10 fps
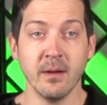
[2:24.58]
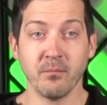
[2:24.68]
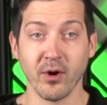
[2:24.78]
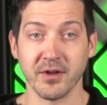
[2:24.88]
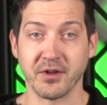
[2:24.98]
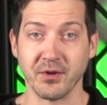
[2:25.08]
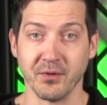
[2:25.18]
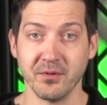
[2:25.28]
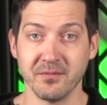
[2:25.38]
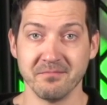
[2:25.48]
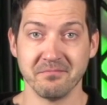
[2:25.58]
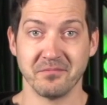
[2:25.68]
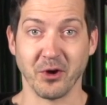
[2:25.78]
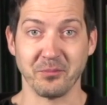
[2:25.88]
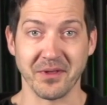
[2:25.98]
Point 2,
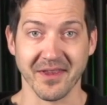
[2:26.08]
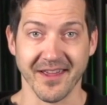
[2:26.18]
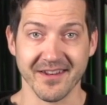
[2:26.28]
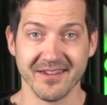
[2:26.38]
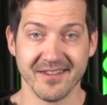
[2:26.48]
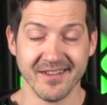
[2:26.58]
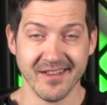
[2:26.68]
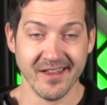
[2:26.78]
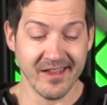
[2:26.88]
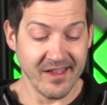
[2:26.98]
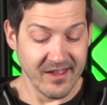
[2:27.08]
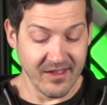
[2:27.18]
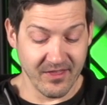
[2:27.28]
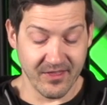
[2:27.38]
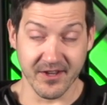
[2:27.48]
don't be late.
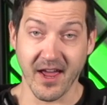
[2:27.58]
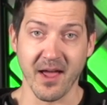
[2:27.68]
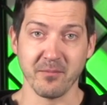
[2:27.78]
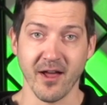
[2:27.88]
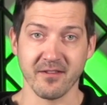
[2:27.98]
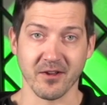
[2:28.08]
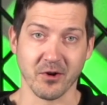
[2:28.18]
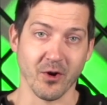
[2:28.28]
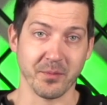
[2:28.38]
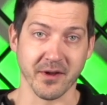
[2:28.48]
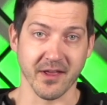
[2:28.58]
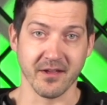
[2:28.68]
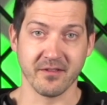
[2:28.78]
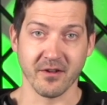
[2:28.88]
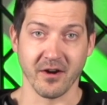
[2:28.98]
The timelines on corporate
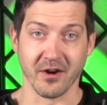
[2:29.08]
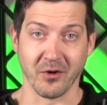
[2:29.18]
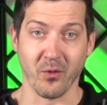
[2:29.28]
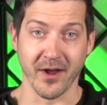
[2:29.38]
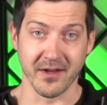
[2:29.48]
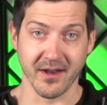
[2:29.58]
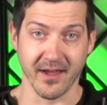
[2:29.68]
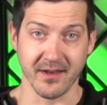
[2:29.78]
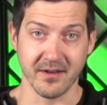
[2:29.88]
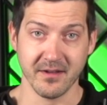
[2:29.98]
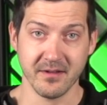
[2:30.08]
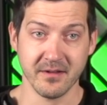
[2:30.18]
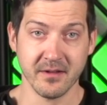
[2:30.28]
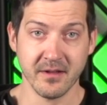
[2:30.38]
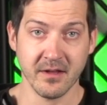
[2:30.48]
gigs are quite tight.
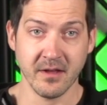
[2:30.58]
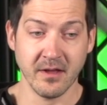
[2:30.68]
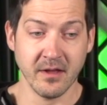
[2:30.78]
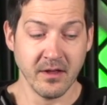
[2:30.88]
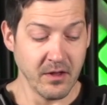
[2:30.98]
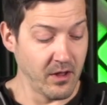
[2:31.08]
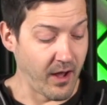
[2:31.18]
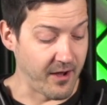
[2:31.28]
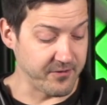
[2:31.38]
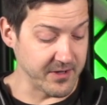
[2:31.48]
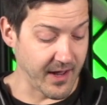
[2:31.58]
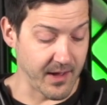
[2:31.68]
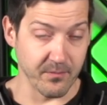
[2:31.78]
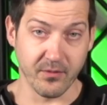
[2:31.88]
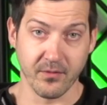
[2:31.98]

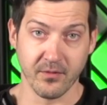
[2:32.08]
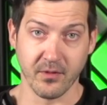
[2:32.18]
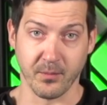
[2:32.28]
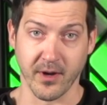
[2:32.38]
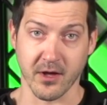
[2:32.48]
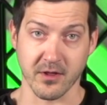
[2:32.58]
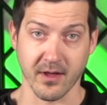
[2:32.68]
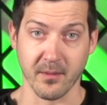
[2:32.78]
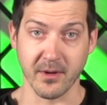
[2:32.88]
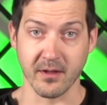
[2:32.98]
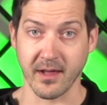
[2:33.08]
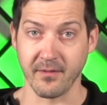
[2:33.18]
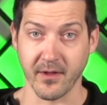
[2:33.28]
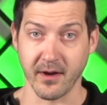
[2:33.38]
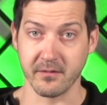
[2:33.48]
Oftentimes, the production company will
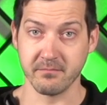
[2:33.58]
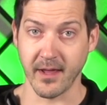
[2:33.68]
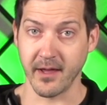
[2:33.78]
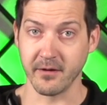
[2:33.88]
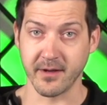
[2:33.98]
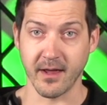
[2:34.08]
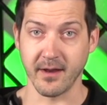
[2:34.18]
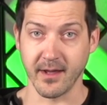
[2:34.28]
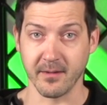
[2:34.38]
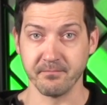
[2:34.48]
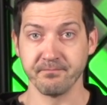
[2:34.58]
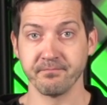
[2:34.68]
get there 8 or 10 a.m.